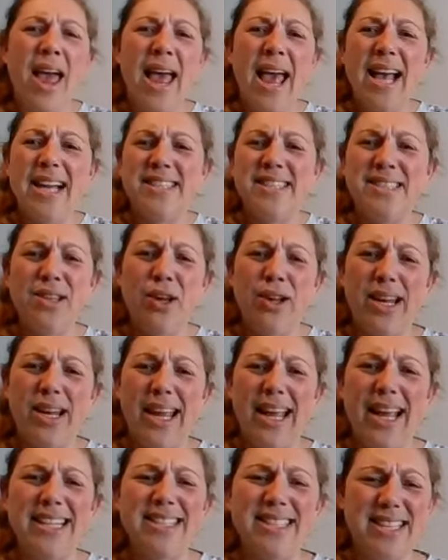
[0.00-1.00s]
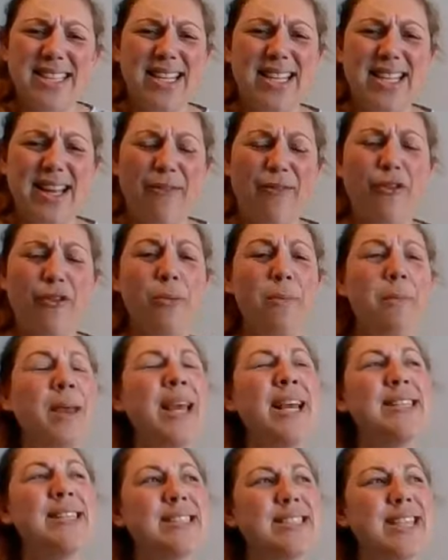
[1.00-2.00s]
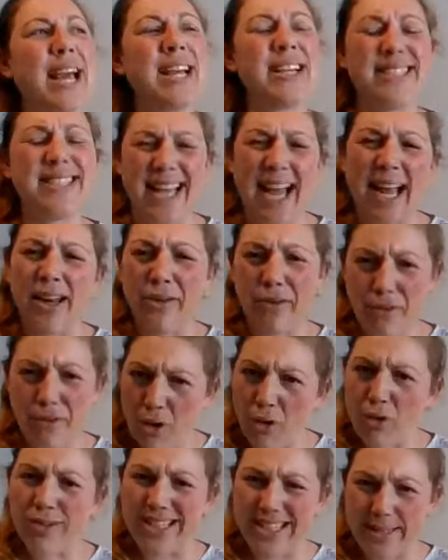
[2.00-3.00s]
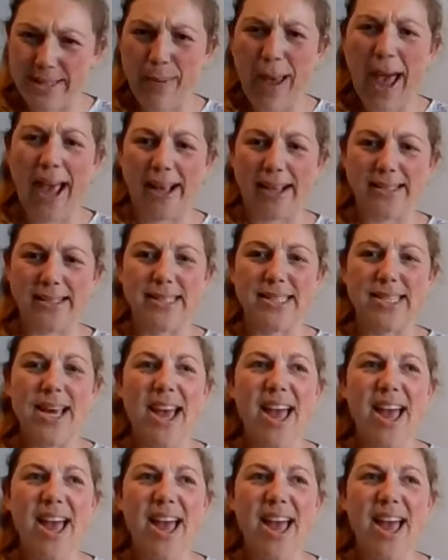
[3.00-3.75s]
It's not. It's for me. It's like a sign of no respect,